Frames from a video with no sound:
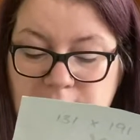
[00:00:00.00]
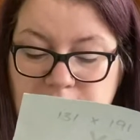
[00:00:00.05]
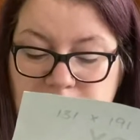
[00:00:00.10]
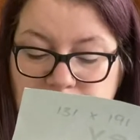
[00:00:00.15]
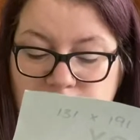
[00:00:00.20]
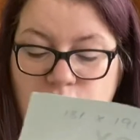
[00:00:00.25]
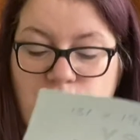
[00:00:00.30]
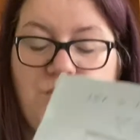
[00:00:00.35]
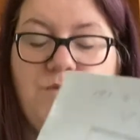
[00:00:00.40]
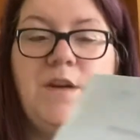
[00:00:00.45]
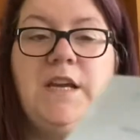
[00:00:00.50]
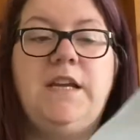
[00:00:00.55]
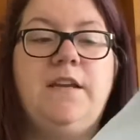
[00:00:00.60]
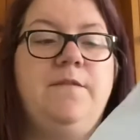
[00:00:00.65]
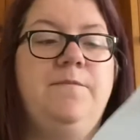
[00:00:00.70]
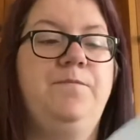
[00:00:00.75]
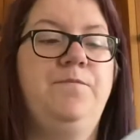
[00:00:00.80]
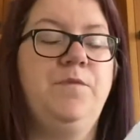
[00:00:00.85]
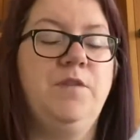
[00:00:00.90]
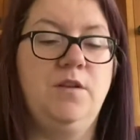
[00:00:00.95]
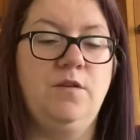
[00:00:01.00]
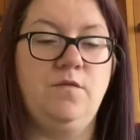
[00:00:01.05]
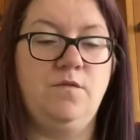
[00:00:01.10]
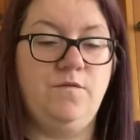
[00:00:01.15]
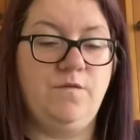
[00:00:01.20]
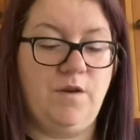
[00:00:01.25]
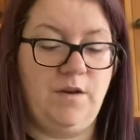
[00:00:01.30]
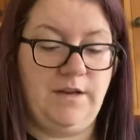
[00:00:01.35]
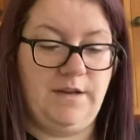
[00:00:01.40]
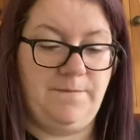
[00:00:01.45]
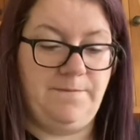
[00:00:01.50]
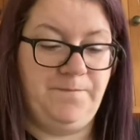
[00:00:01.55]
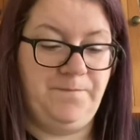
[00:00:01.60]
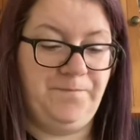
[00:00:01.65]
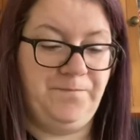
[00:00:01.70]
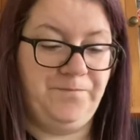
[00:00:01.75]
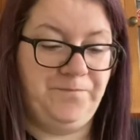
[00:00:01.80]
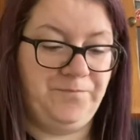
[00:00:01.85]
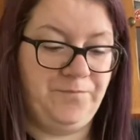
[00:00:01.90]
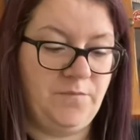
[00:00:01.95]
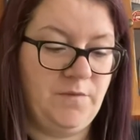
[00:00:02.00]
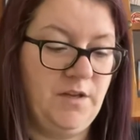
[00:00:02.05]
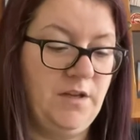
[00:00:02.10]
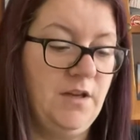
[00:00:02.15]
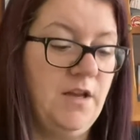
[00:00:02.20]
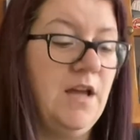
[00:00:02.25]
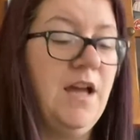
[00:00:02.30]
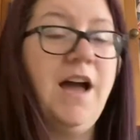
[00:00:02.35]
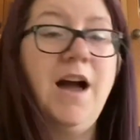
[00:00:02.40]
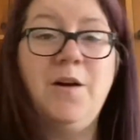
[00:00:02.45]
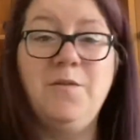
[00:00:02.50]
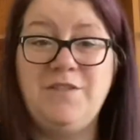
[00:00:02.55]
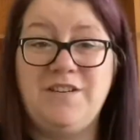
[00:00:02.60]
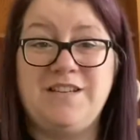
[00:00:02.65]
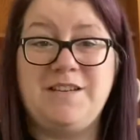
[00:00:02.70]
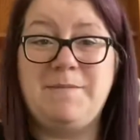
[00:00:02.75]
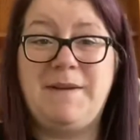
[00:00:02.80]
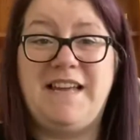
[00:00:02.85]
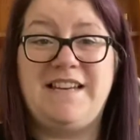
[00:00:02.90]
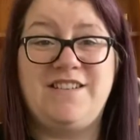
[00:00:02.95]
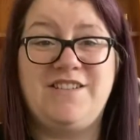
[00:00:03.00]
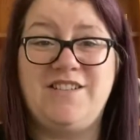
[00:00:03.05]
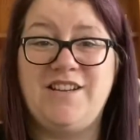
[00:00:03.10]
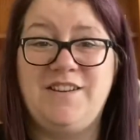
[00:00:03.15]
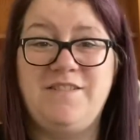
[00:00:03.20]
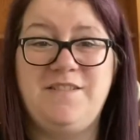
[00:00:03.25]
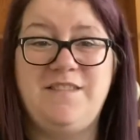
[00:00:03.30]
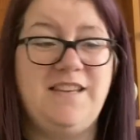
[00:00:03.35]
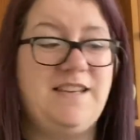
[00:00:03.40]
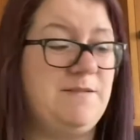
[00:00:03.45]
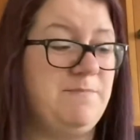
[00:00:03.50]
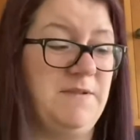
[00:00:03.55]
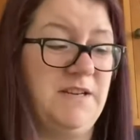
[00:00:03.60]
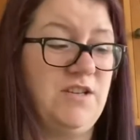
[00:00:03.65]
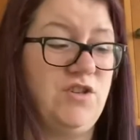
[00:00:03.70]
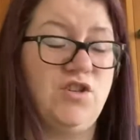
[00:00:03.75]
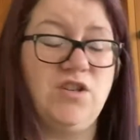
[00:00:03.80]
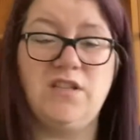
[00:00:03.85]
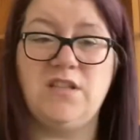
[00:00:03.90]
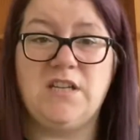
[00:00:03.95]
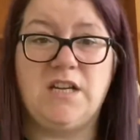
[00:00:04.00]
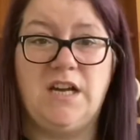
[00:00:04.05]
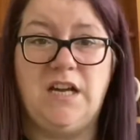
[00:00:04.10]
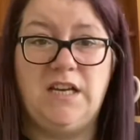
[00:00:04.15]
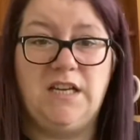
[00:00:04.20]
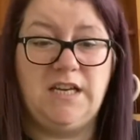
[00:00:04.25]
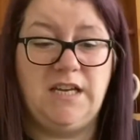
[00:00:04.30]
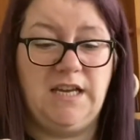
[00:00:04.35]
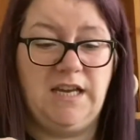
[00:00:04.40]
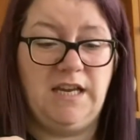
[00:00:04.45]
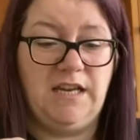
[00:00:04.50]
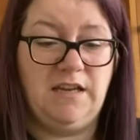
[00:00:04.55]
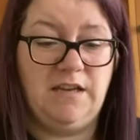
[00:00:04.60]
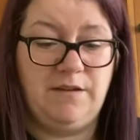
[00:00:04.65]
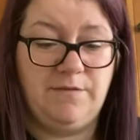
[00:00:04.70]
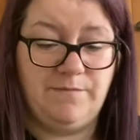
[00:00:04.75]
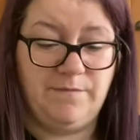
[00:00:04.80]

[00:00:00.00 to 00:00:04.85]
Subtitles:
Ditchery. Right. I was just about to show you this, but it's just the colour key.